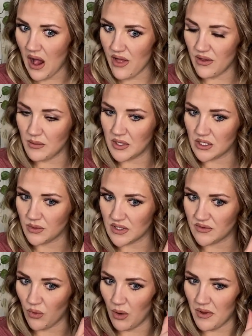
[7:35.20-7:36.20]
And then I'm gonna
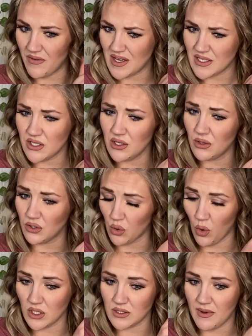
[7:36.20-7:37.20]
twist for my face,
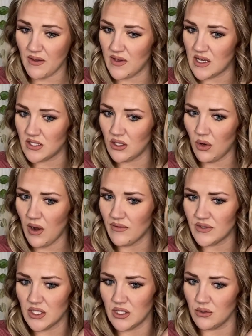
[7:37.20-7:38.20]
towards my face. You don't
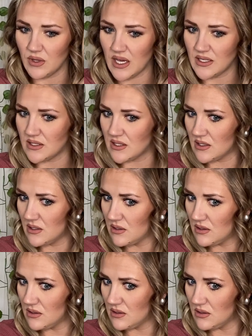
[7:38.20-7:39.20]
have to do this.
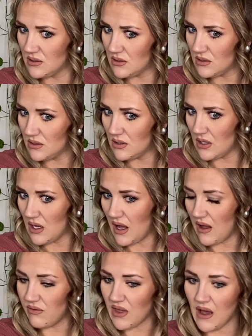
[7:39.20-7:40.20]

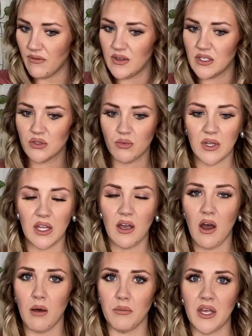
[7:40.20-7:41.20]
If that feels really
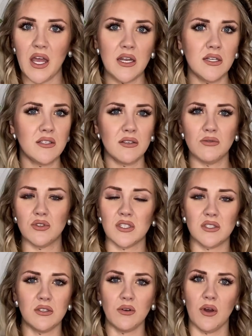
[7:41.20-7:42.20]
complicated to you,
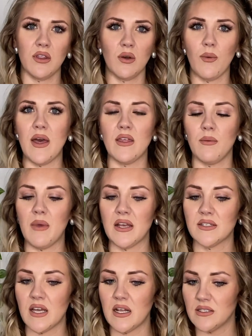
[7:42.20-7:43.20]
just do it the way that
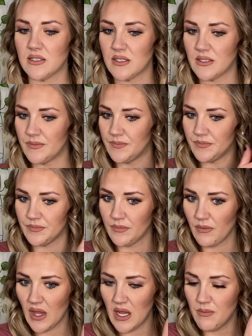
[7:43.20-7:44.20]
makes sense.
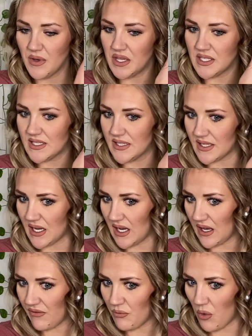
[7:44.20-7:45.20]
But this is gonna
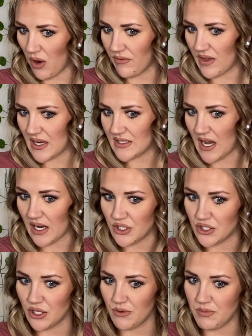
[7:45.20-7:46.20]
give more of that
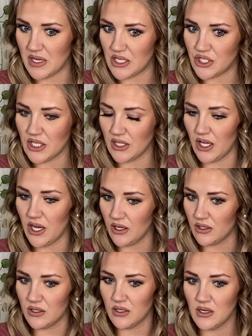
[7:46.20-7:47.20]
textured beachy
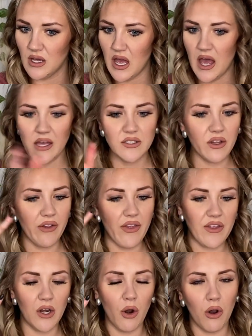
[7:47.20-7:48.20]
look so
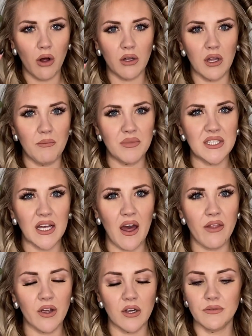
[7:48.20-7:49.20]
that they don't all clump
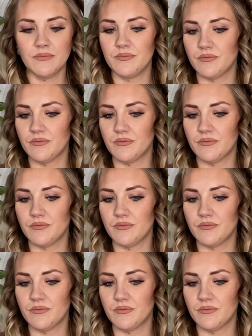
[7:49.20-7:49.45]
together.